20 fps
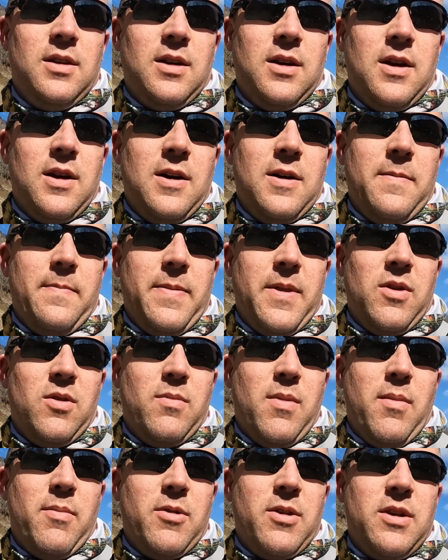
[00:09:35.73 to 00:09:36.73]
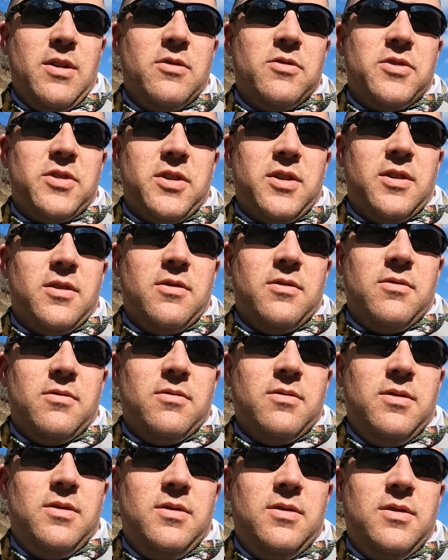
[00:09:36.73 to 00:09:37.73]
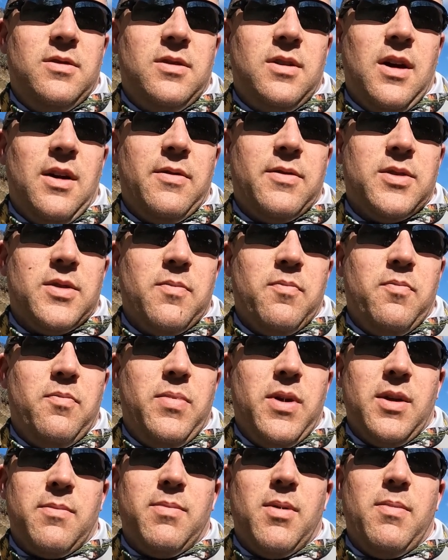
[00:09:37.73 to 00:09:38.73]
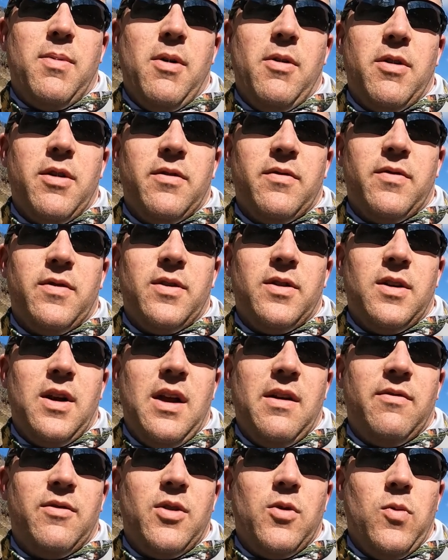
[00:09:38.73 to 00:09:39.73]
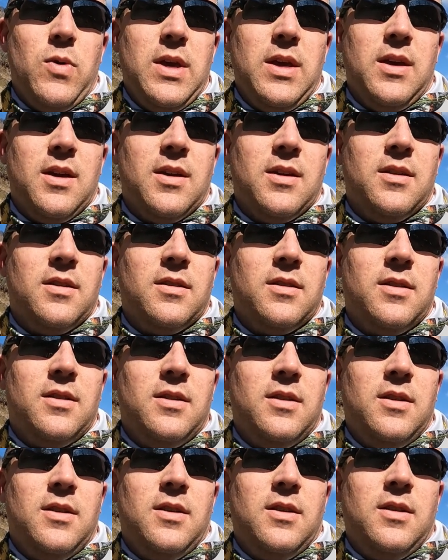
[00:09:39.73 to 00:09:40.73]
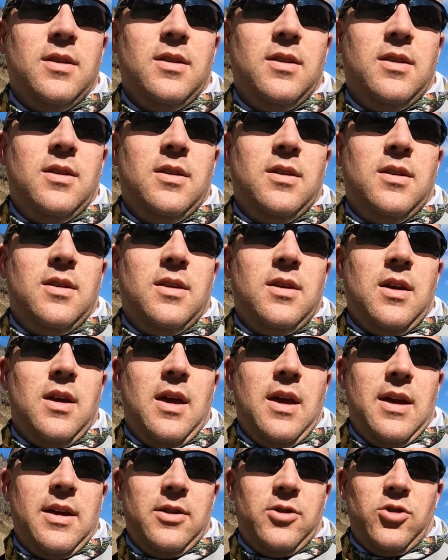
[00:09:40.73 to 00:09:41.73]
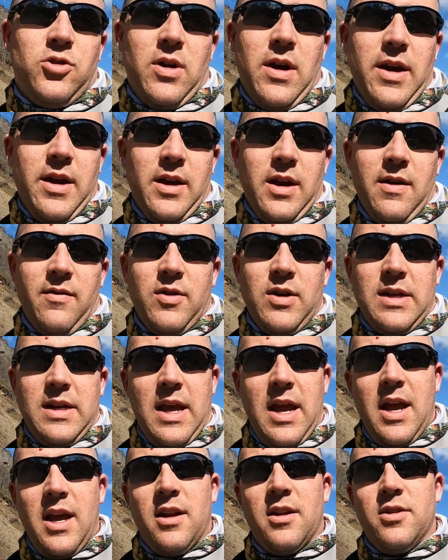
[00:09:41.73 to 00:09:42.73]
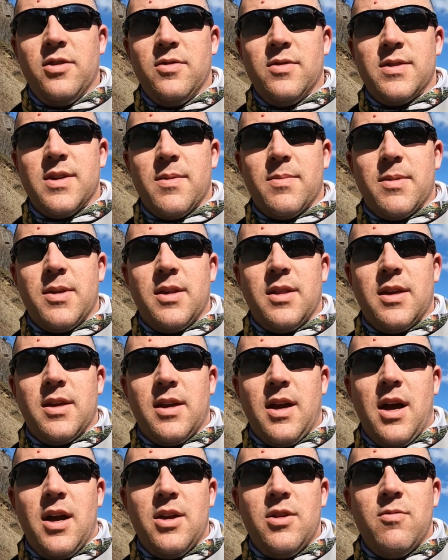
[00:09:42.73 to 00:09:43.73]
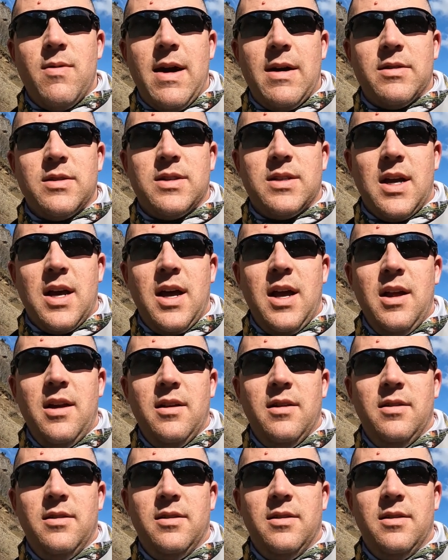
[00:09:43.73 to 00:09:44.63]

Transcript: I remember years ago, I was a big proponent for every weekend and trying every day to do something that got you outside.